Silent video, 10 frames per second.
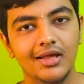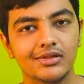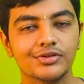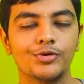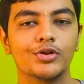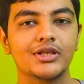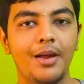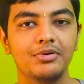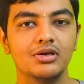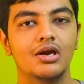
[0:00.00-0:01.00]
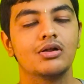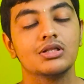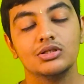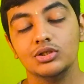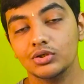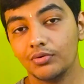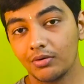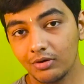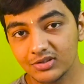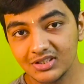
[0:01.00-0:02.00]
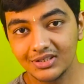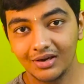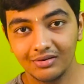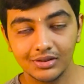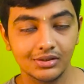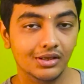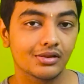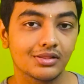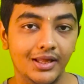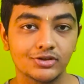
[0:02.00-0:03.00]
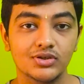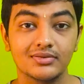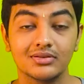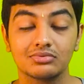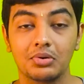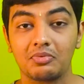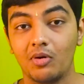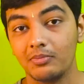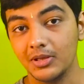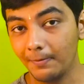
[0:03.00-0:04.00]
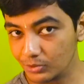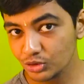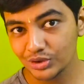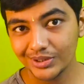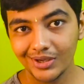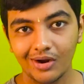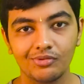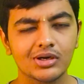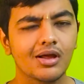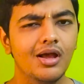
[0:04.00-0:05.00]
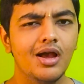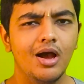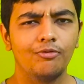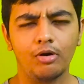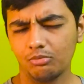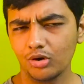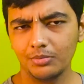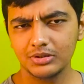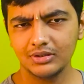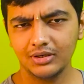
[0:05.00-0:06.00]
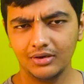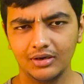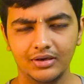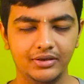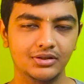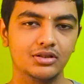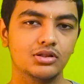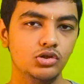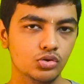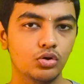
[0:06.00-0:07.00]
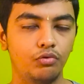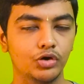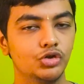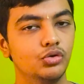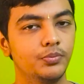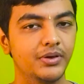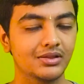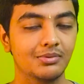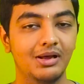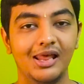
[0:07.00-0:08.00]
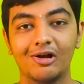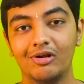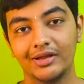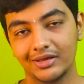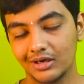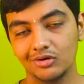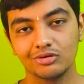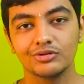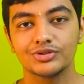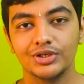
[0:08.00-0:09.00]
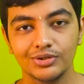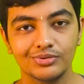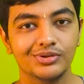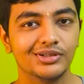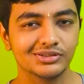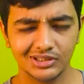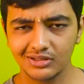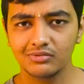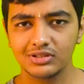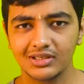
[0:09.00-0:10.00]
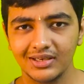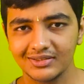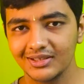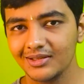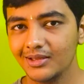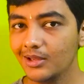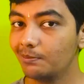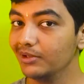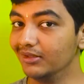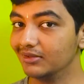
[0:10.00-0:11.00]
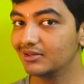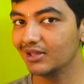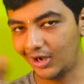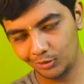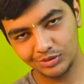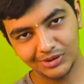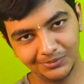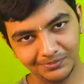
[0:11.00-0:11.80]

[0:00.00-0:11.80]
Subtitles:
This was Captain Diao. You were watching Chaos and Diao. Like, share, subscribe from me. Appreciating our work. For more amazing content like this, you know what to do. Press the bell icon and get yourself stay tuned. Stay safe, stay connected. Peace out.